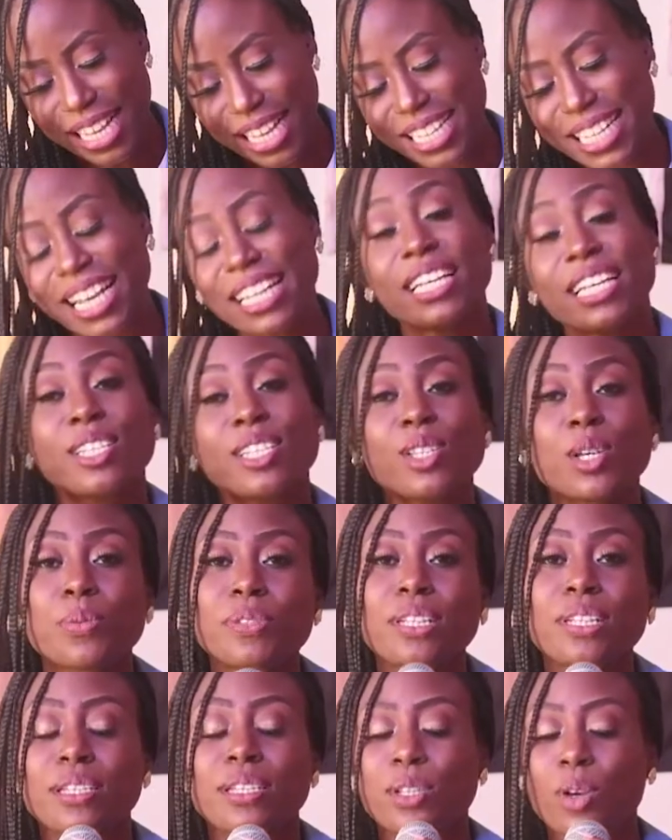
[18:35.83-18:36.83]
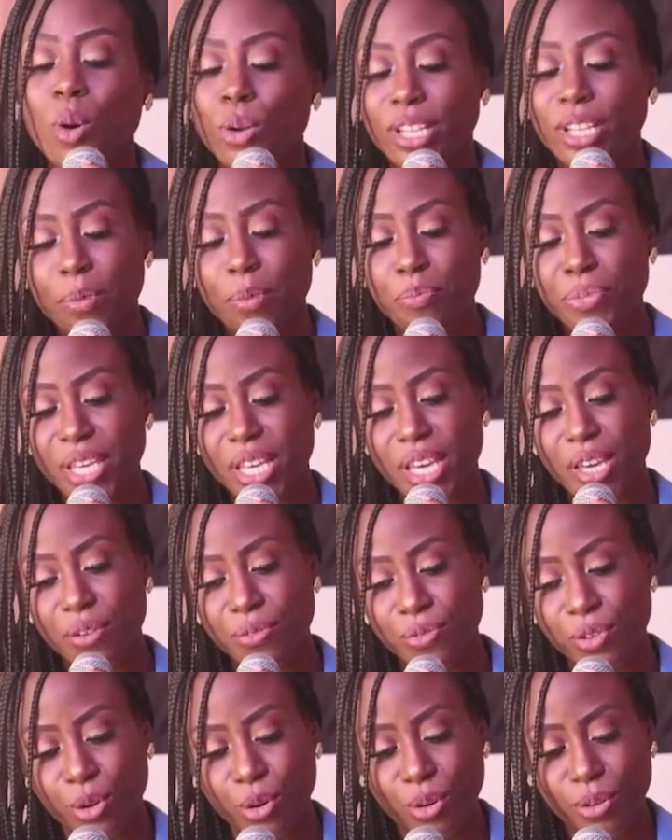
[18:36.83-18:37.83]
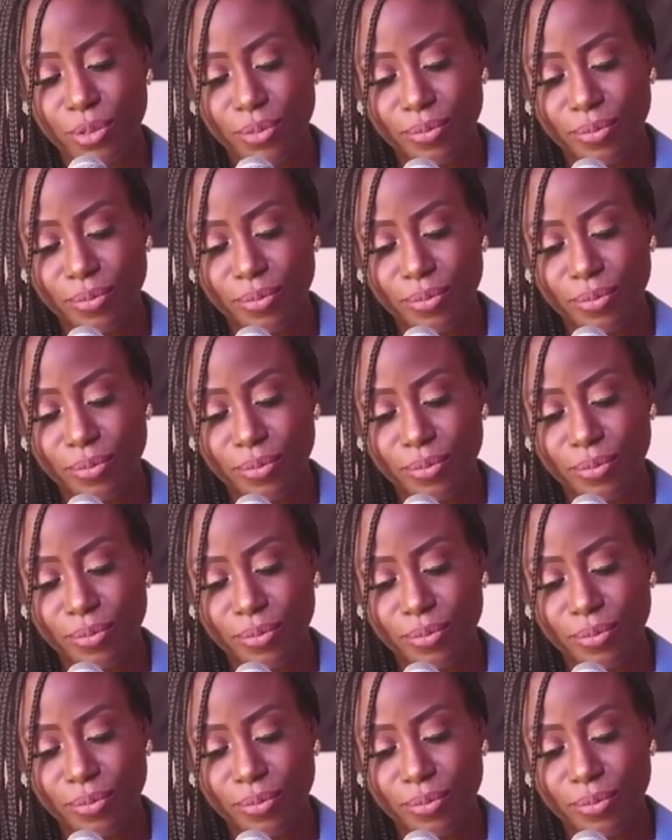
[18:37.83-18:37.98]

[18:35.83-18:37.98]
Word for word: than the substance or the behavior,